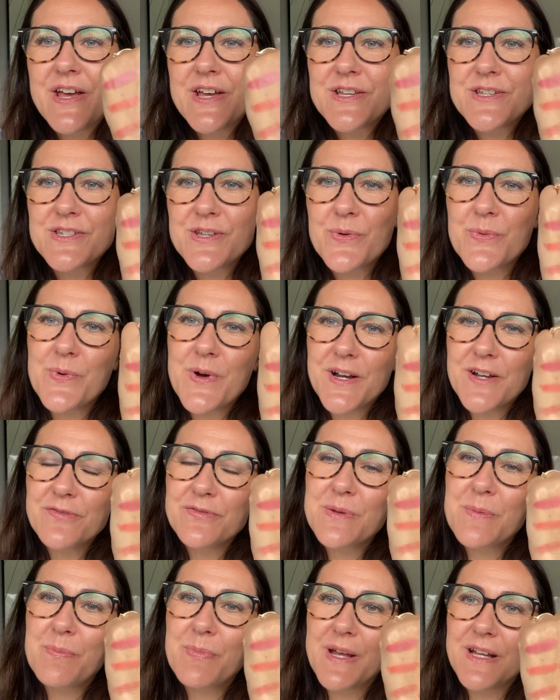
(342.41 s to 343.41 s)
So one of
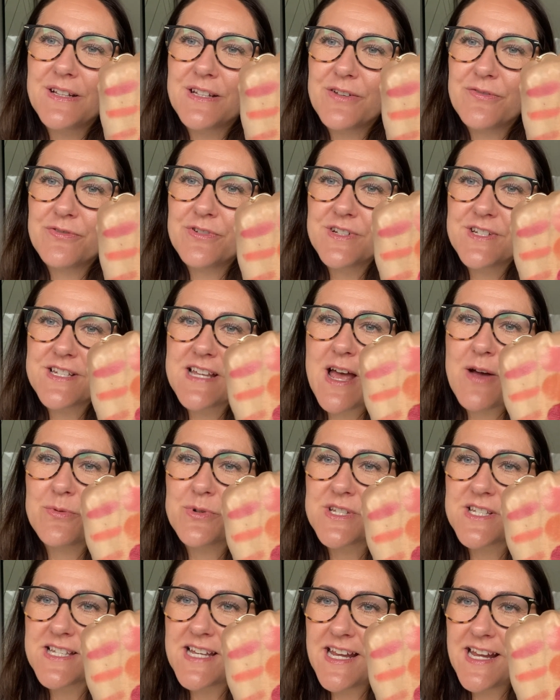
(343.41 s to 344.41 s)
the big difference, I
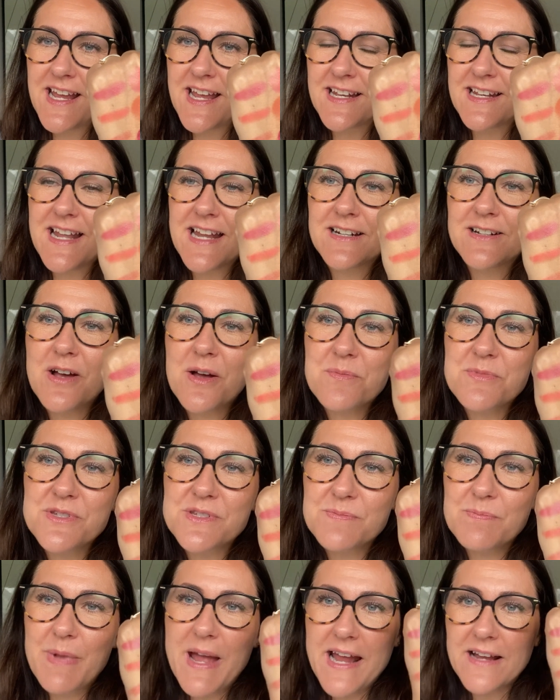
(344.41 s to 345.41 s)
would say, and that
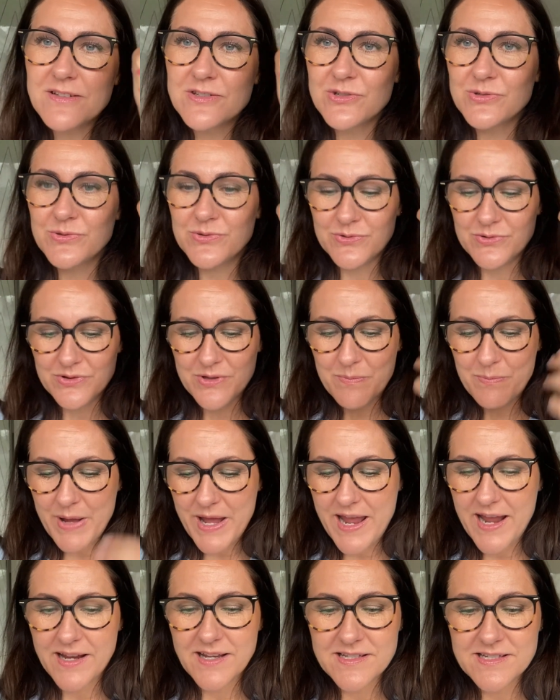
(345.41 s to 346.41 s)
comes back to the
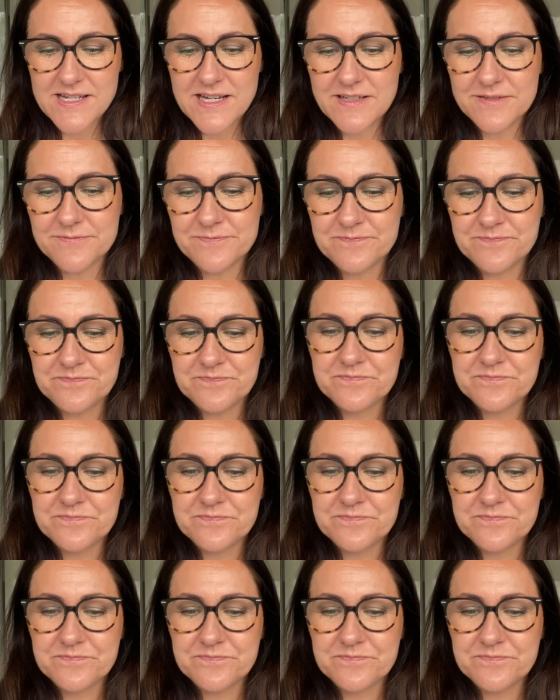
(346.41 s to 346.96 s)
packaging